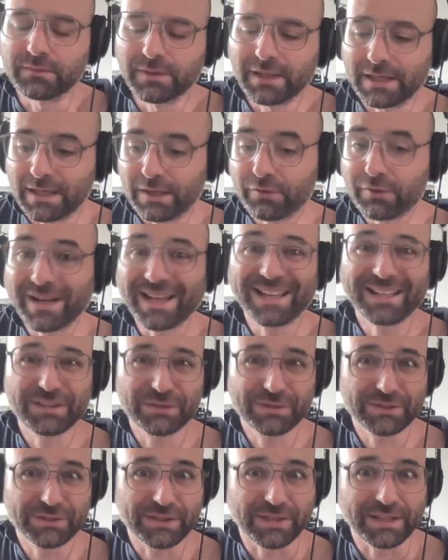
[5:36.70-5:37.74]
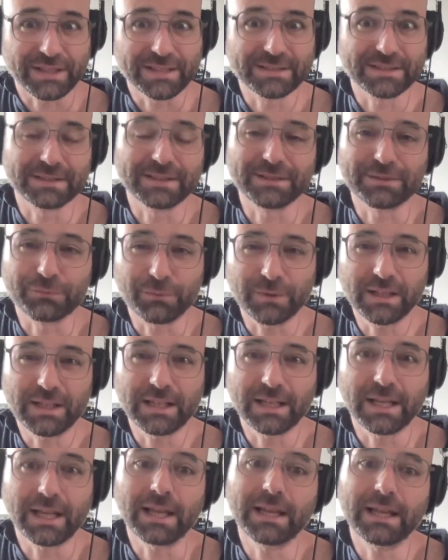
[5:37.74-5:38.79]
Another exercise that is
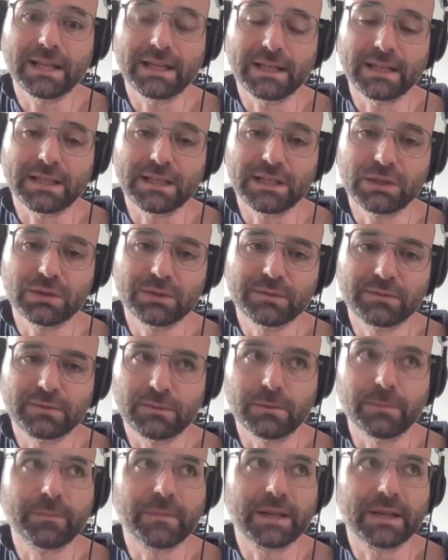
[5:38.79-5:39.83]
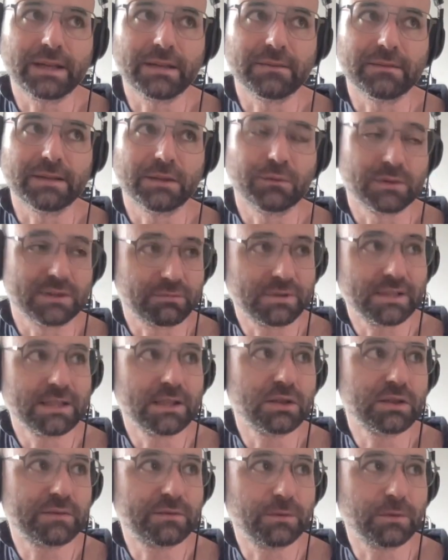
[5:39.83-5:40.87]
really useful, and it was really
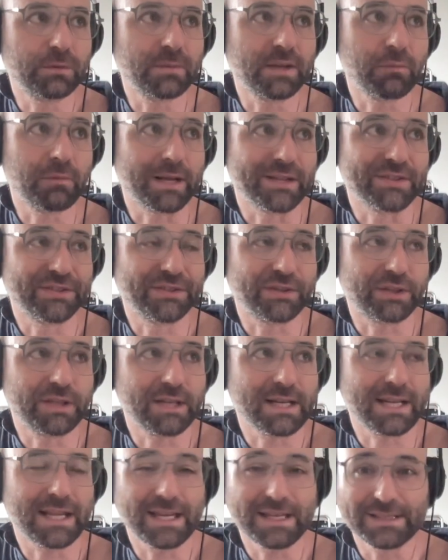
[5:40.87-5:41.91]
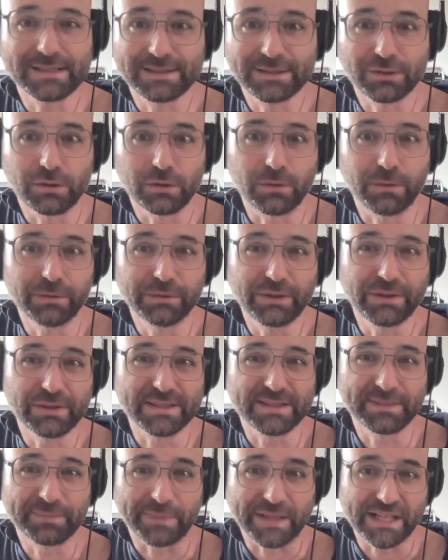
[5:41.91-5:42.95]
useful to me when I started, is called the
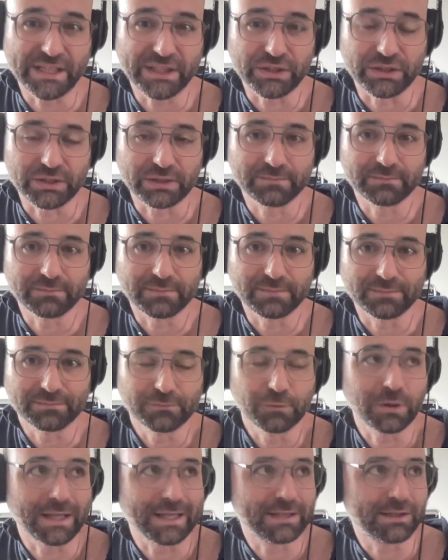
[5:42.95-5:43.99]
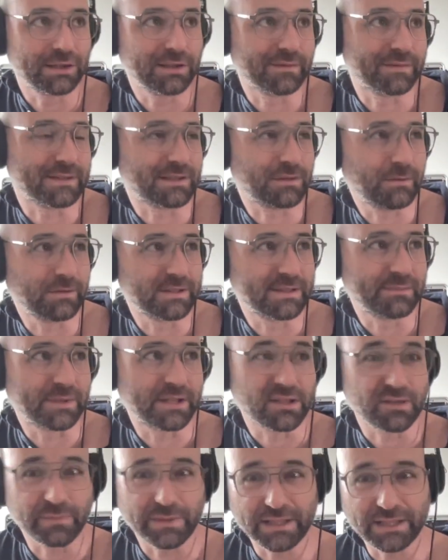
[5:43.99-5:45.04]
spider. Well, I don't know if it's called the
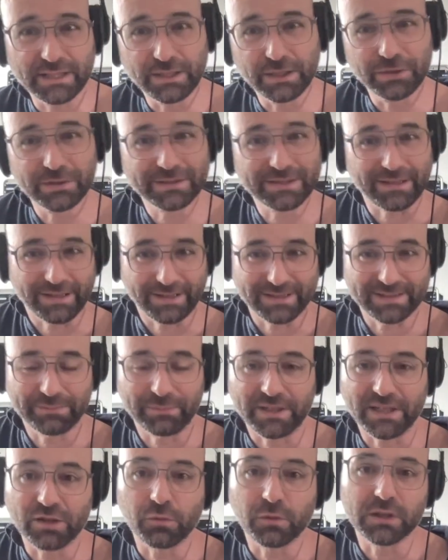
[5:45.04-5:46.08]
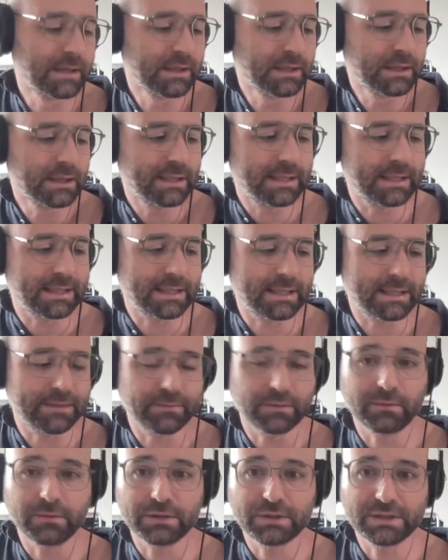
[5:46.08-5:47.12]
spider, but it looks like a spider when you,
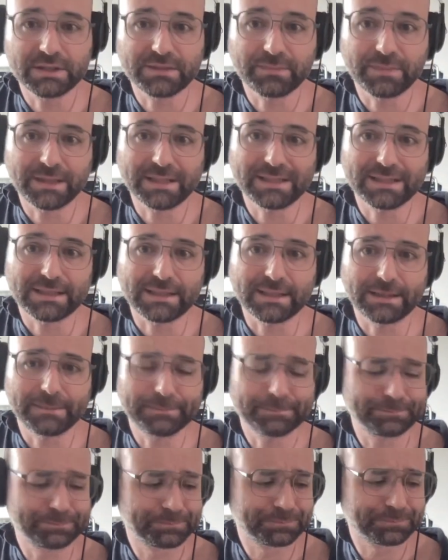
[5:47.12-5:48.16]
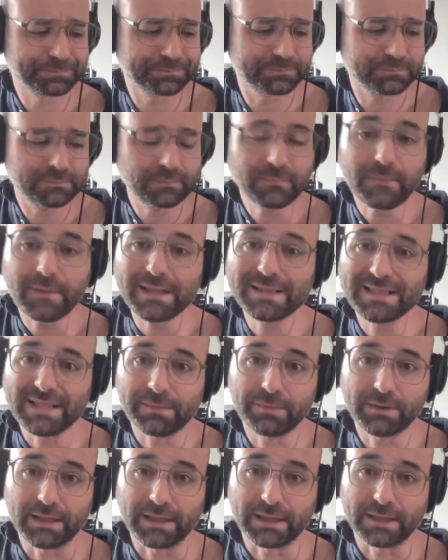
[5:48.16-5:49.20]
which is basically
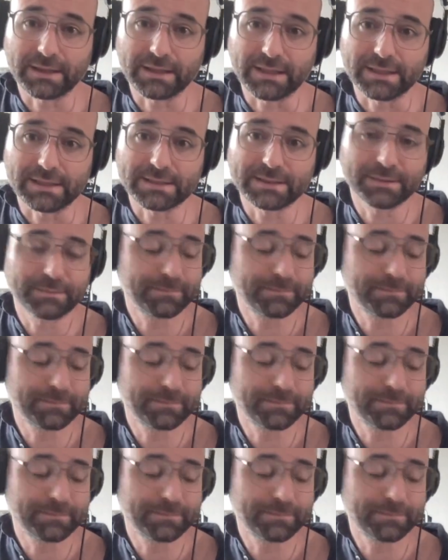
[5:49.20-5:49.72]
something like this.